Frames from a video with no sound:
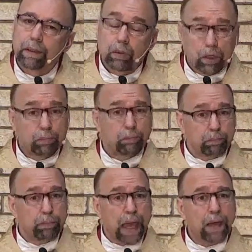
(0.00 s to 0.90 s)
Well,
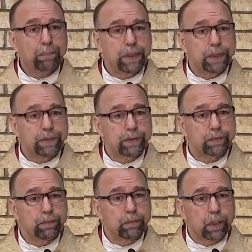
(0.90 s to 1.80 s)

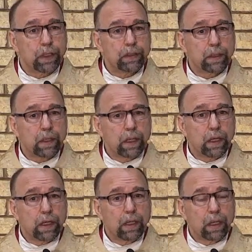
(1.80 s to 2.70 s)
baptism,
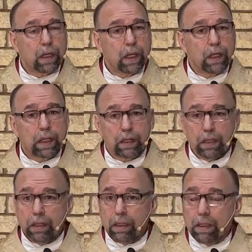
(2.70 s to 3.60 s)
right?
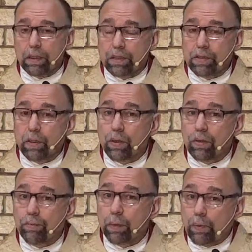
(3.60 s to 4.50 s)
So
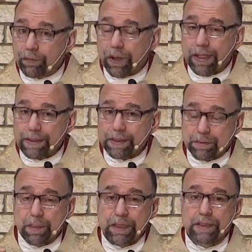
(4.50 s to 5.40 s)
Pope Francis
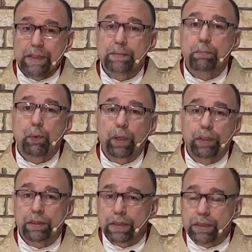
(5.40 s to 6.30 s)
makes this
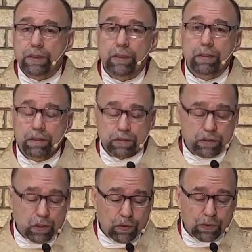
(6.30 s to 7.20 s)
point just
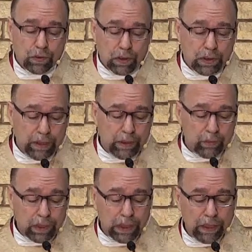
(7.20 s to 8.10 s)
so clear
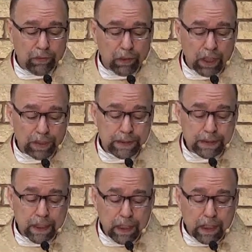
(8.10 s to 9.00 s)
when he writes,
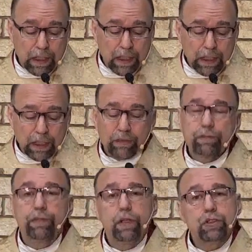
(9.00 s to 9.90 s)
in
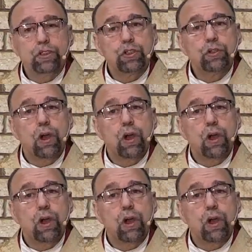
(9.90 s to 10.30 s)
virtue